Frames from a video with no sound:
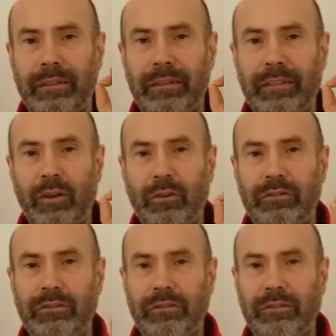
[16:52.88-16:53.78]
the
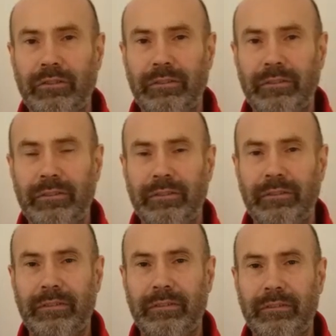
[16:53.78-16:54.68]
oxygen.
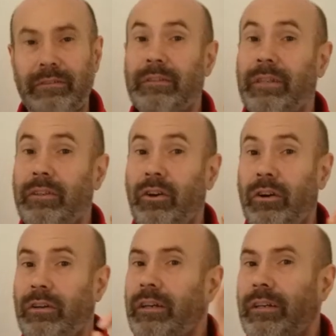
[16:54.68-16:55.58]
No, they're not.
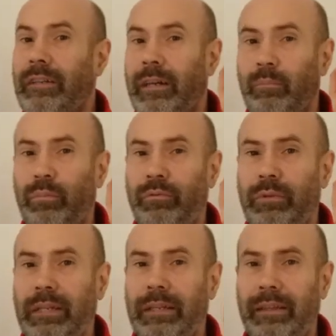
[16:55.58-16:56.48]
They're
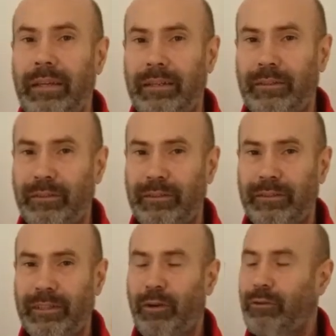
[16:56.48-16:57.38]
breathing
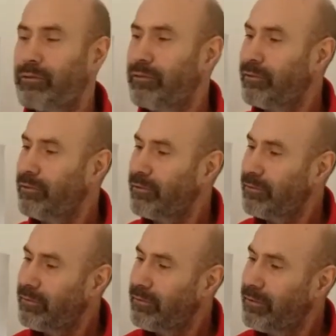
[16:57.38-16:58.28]
the oxygen.
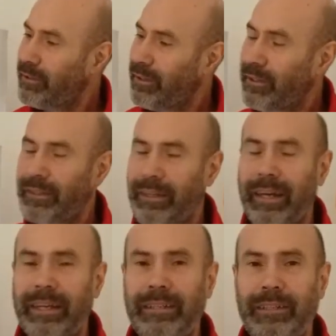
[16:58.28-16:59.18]

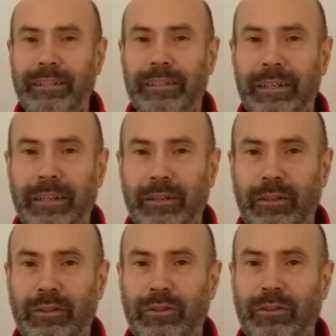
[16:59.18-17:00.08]
They're eating
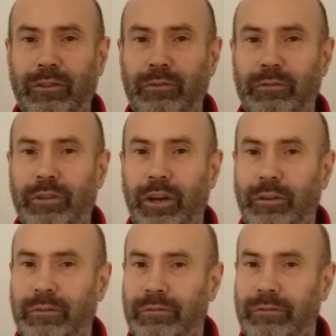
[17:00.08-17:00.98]
the
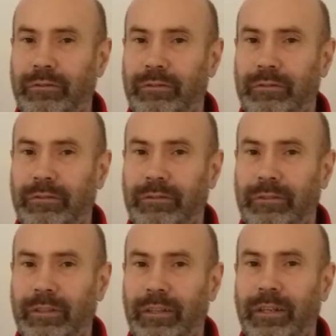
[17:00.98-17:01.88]
glucose.
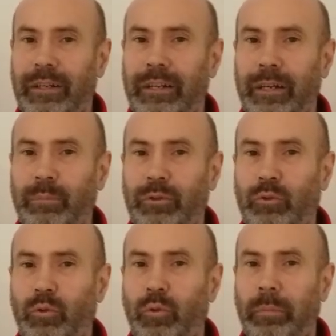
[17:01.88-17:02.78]
They're
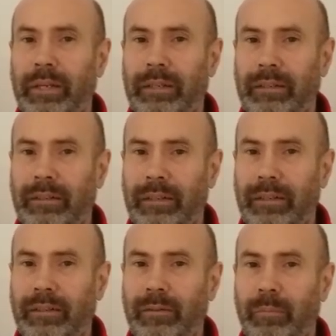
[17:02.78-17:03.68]
absorbing
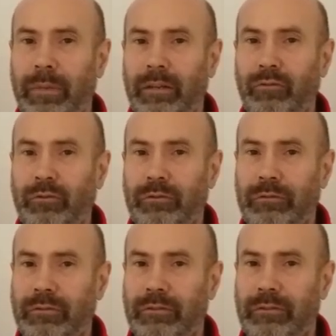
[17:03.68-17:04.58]
the
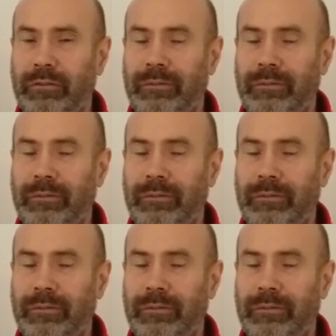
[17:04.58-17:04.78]
minerals.